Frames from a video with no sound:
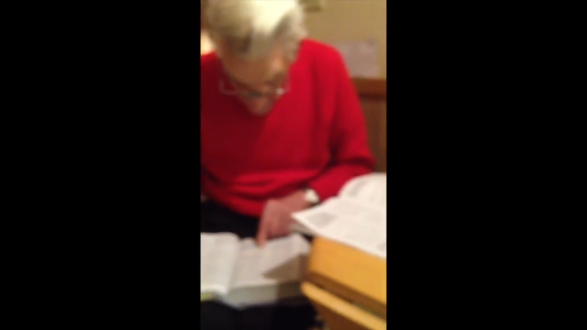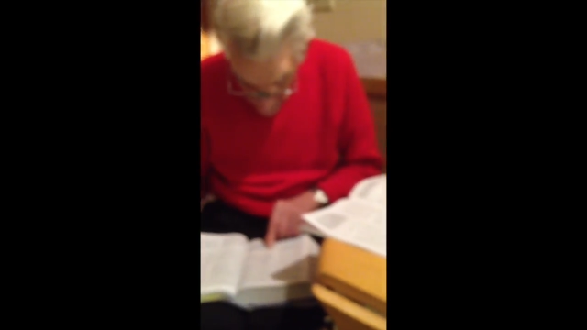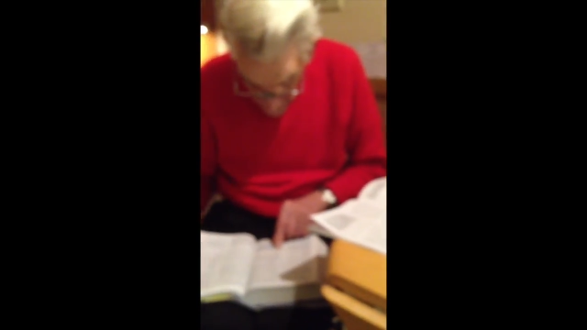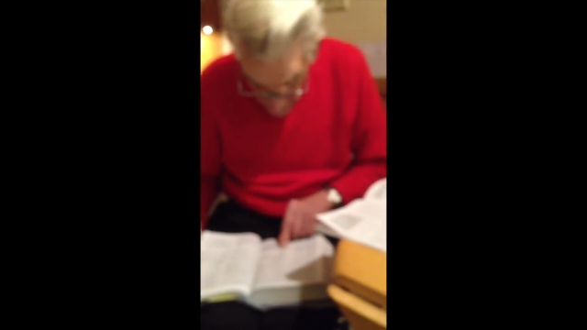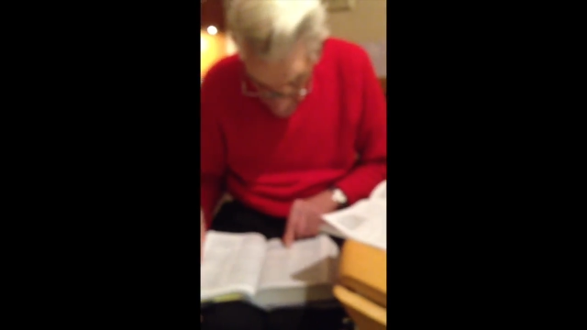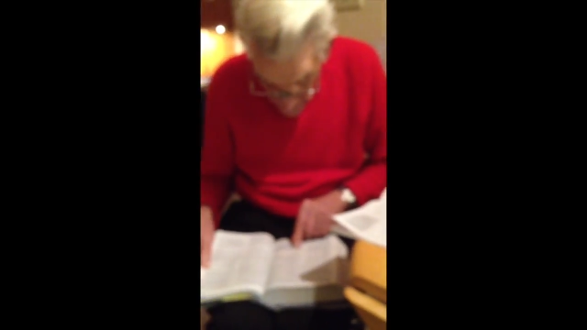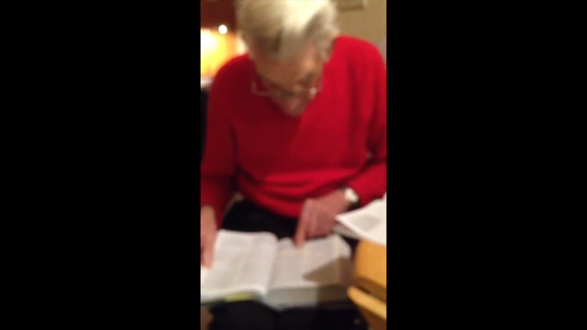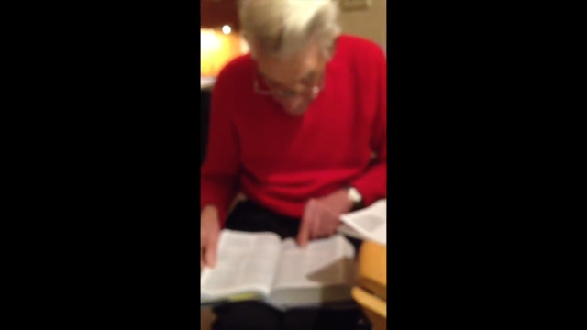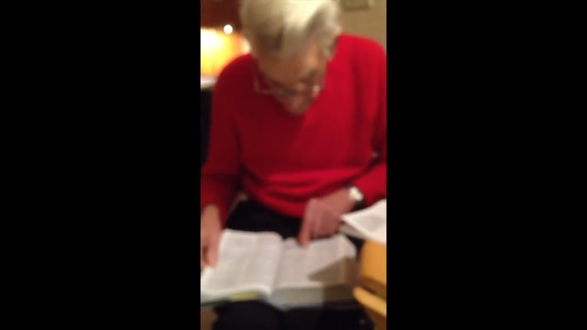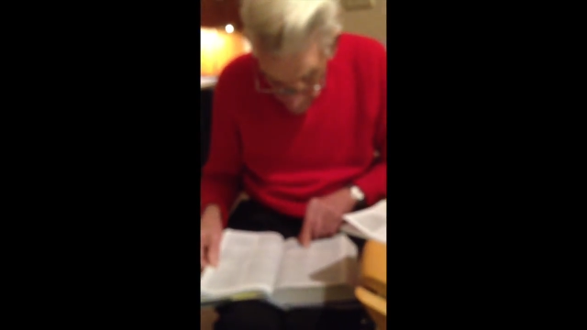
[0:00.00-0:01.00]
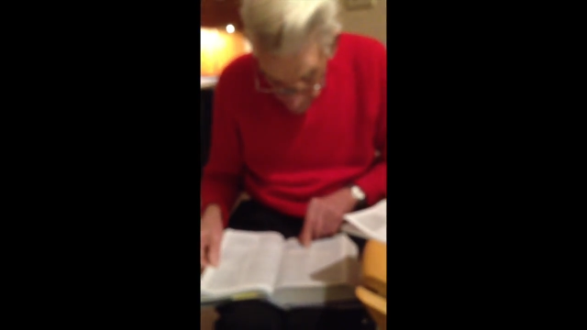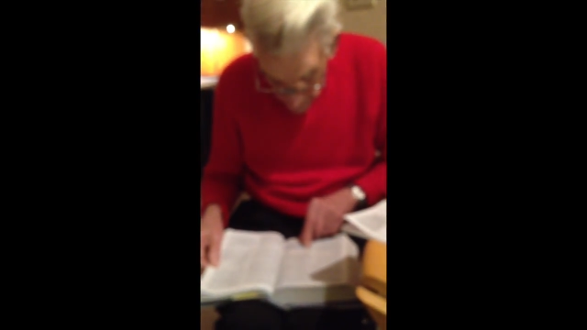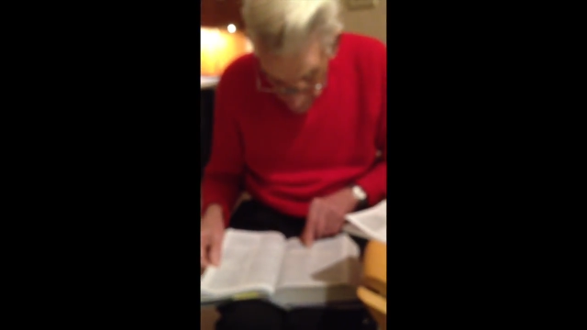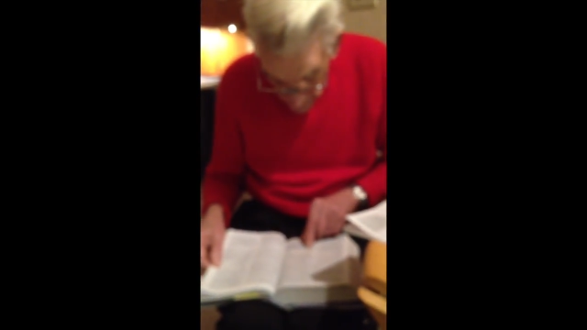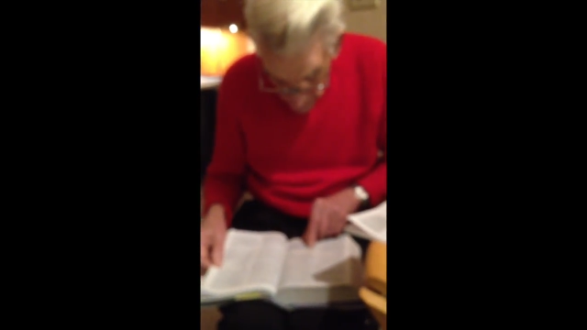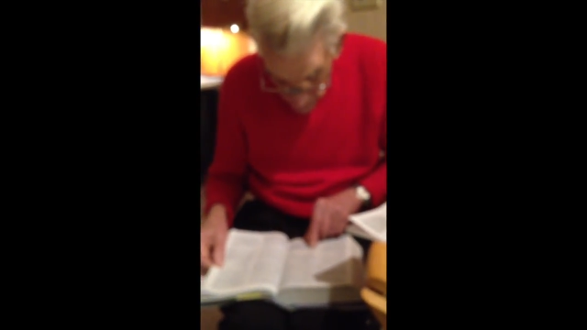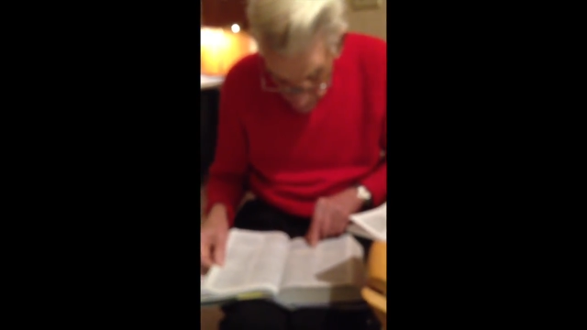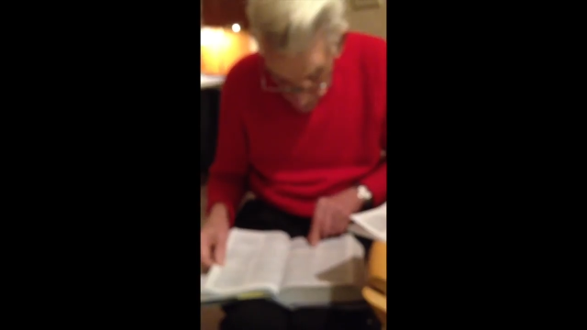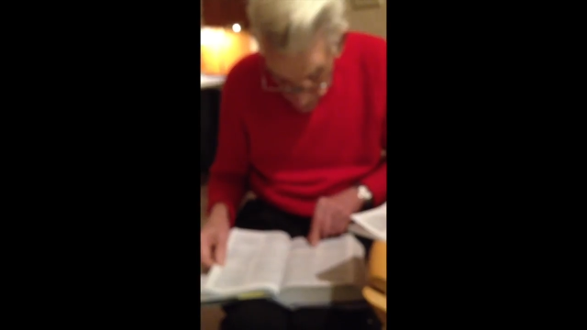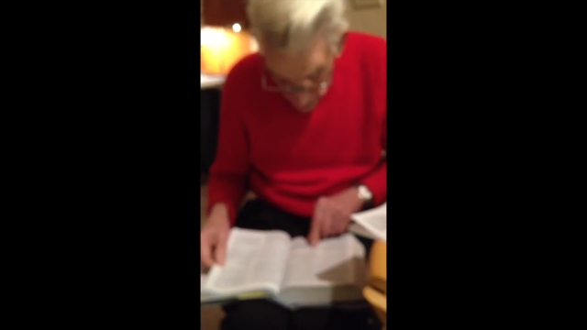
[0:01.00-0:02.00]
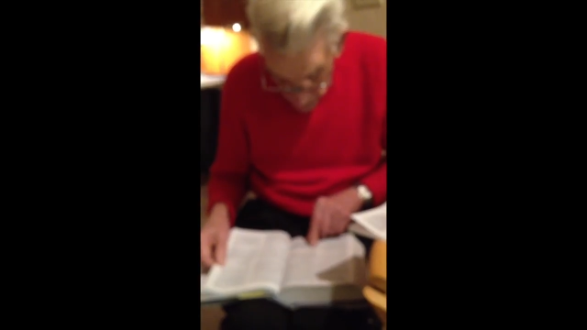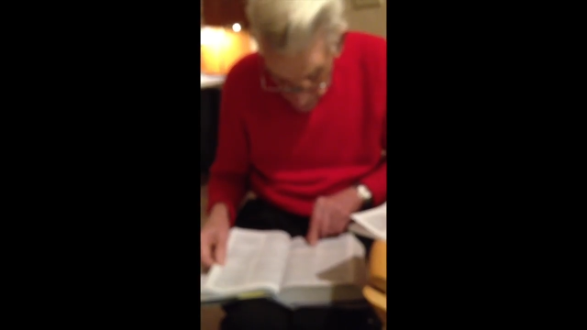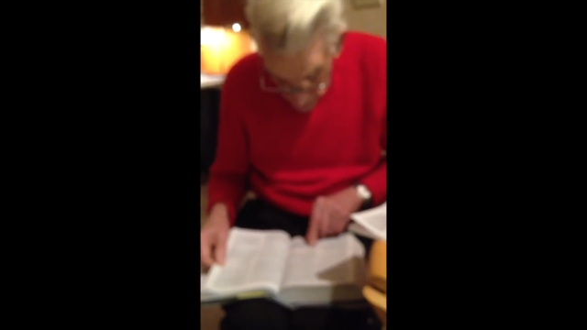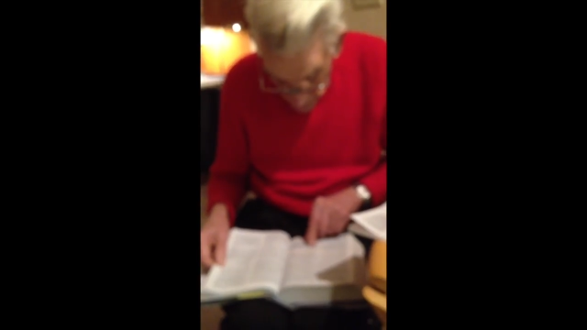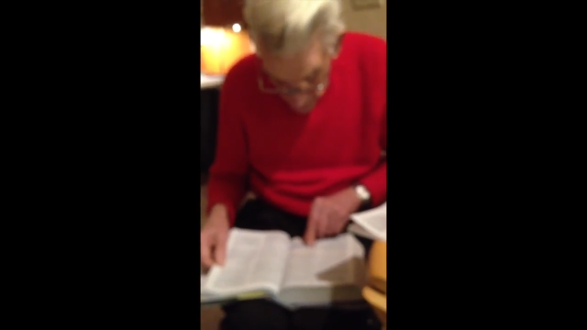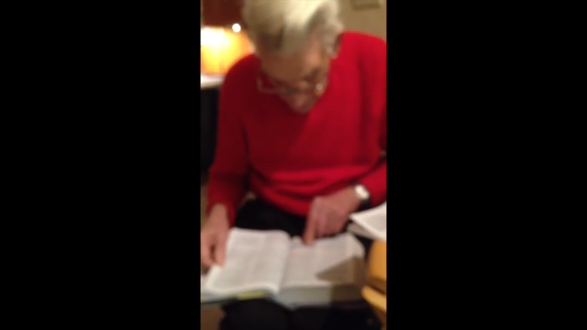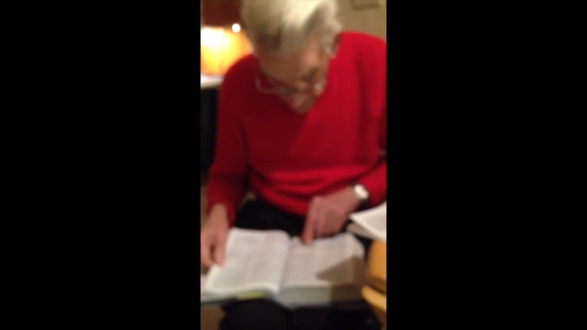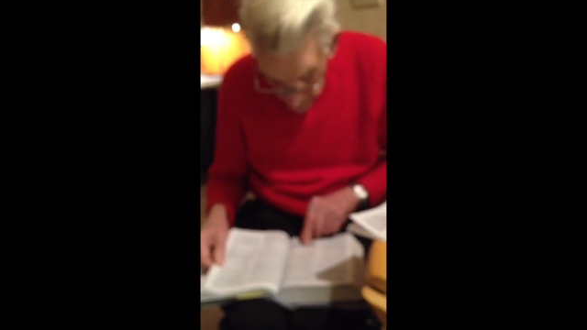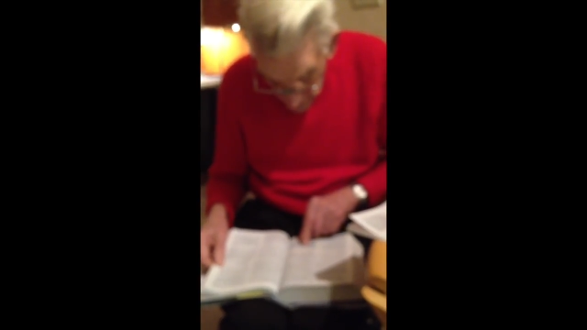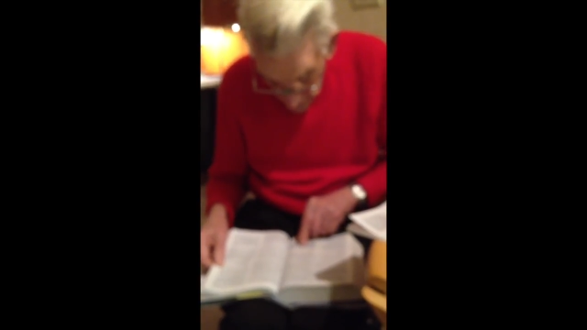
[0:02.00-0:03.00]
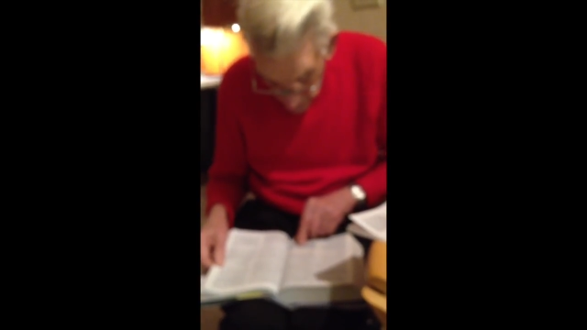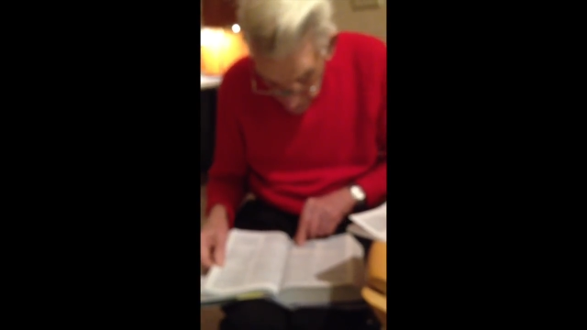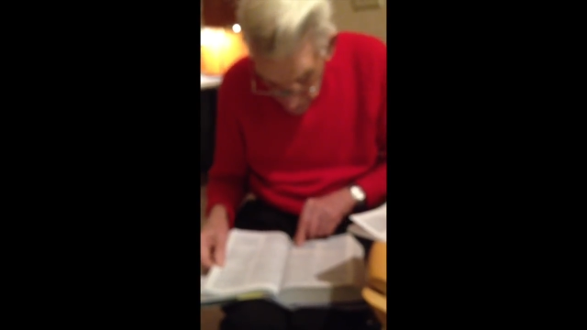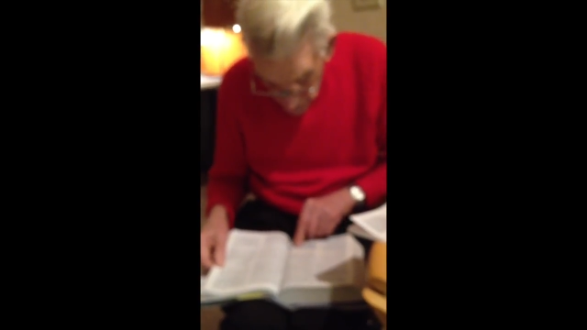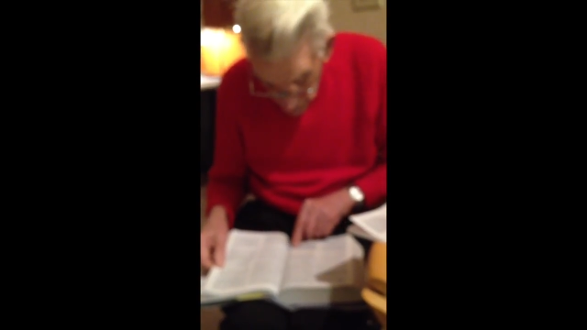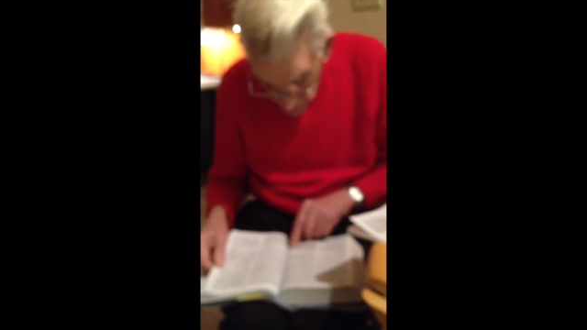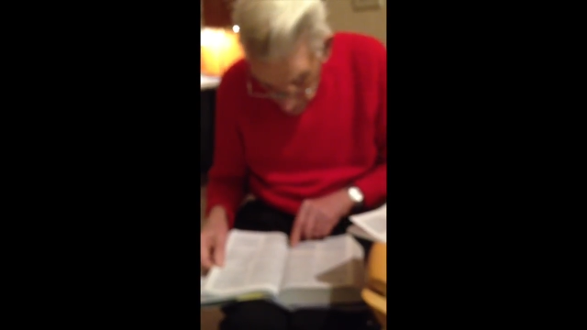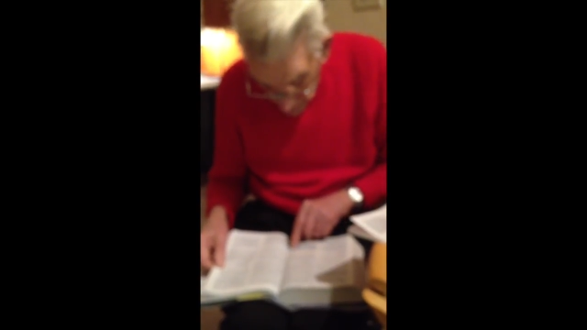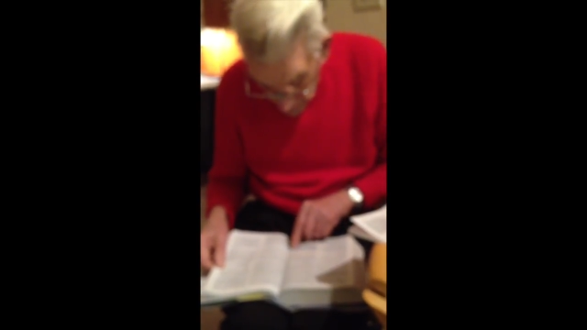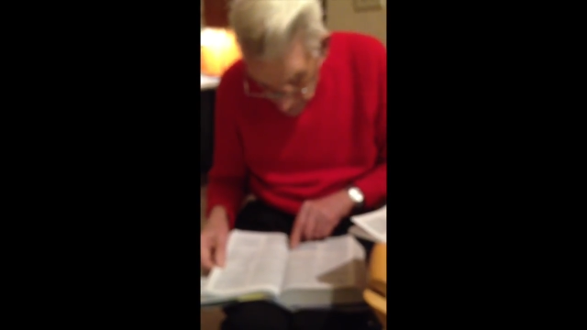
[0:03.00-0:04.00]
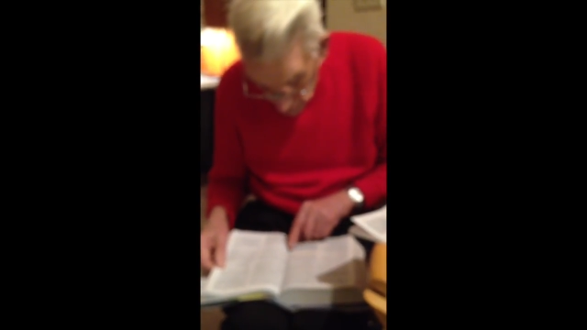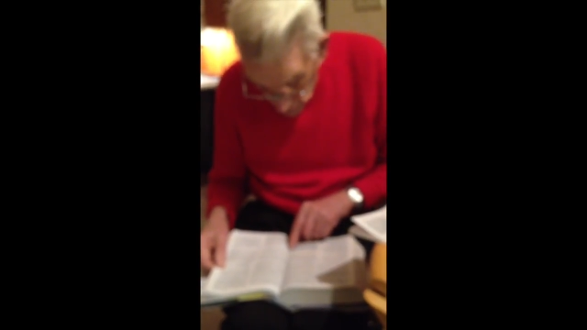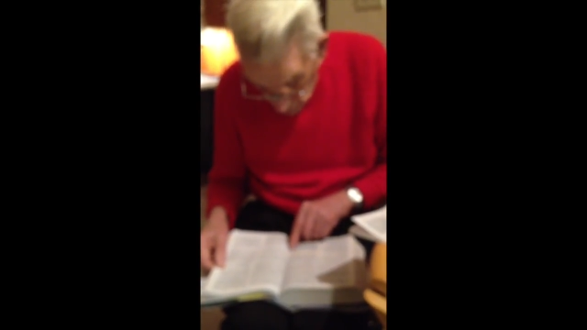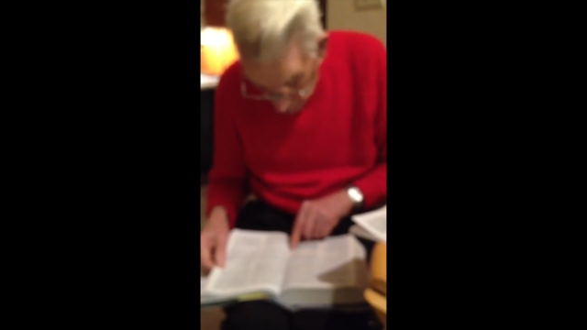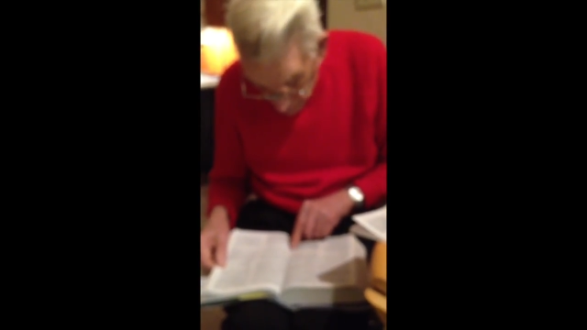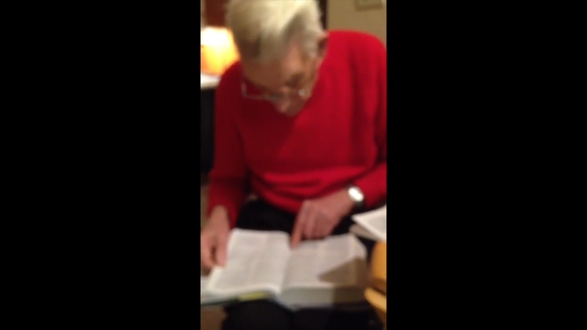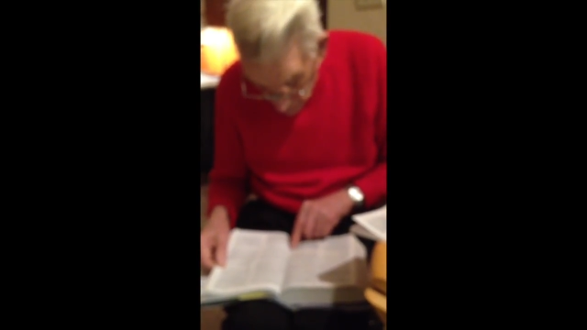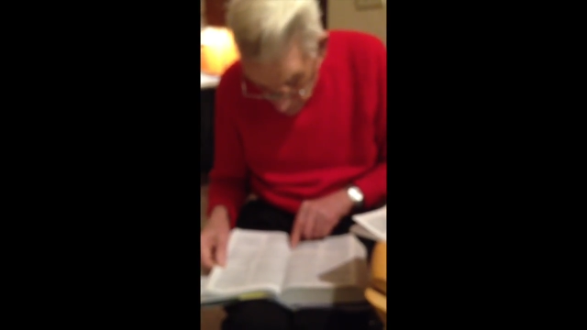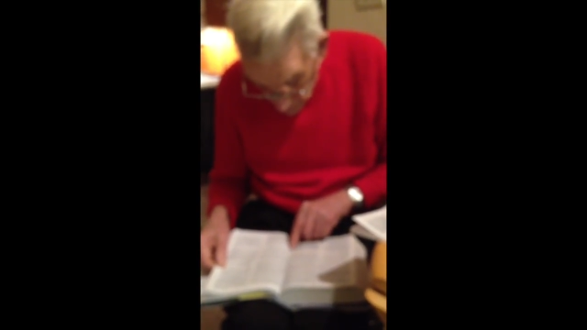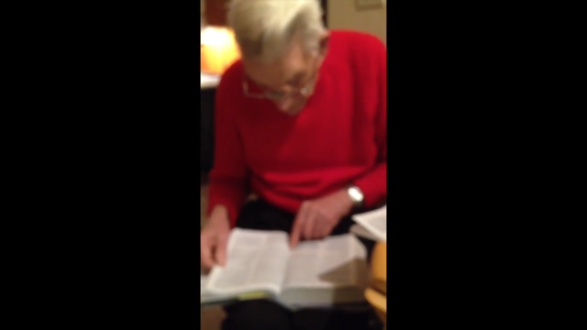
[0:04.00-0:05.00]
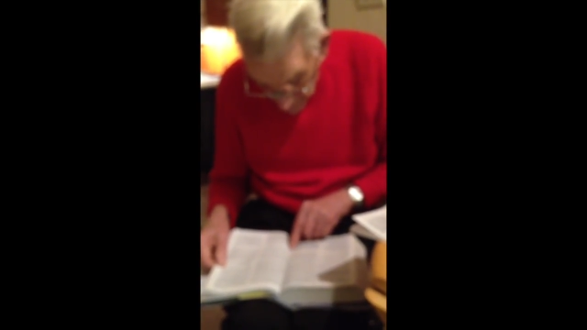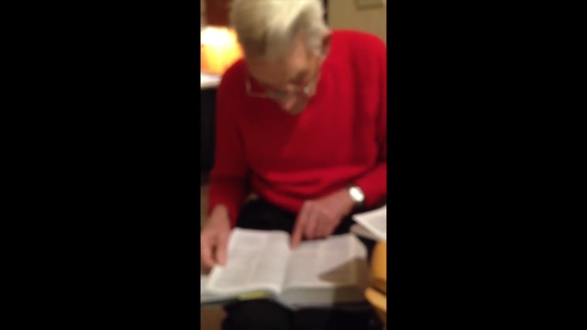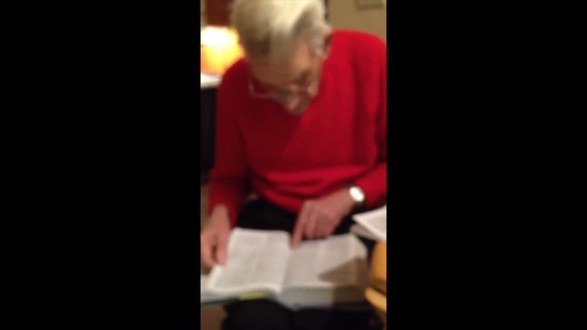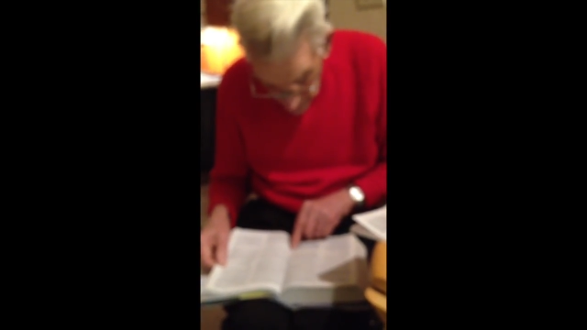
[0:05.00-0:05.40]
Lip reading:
(no speaker visible)